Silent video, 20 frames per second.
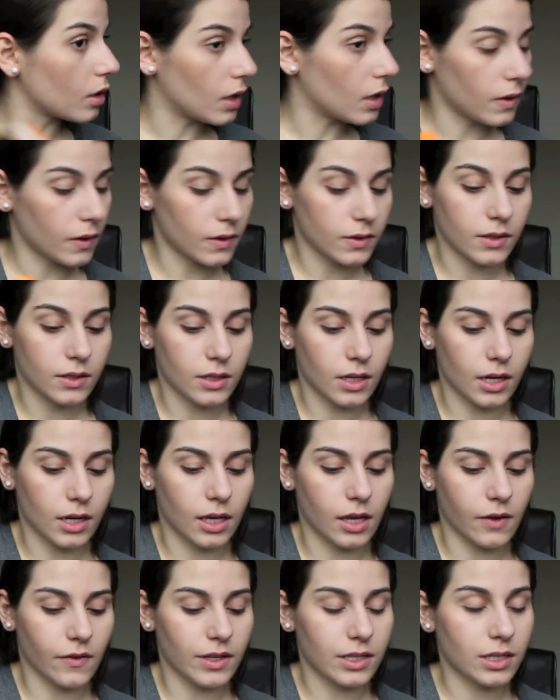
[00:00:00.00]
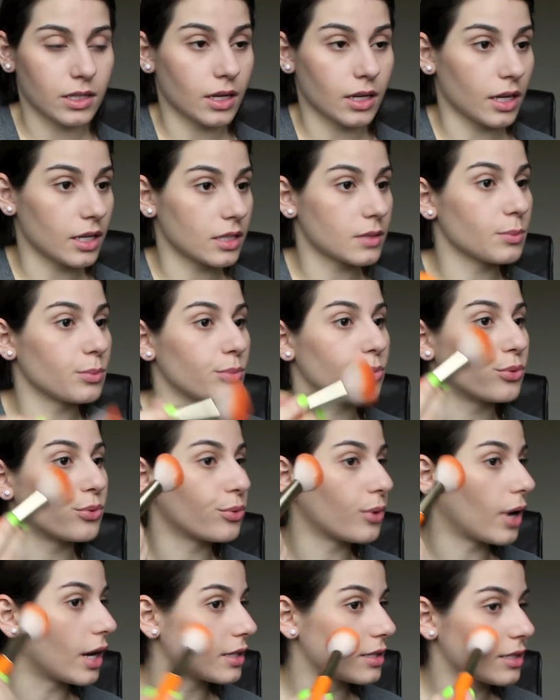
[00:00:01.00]
And this is going to give us a nice
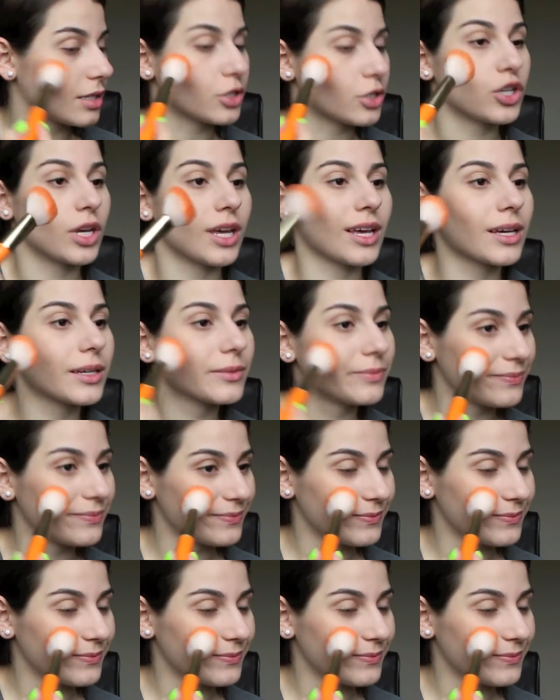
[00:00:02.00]
bronzy cheek.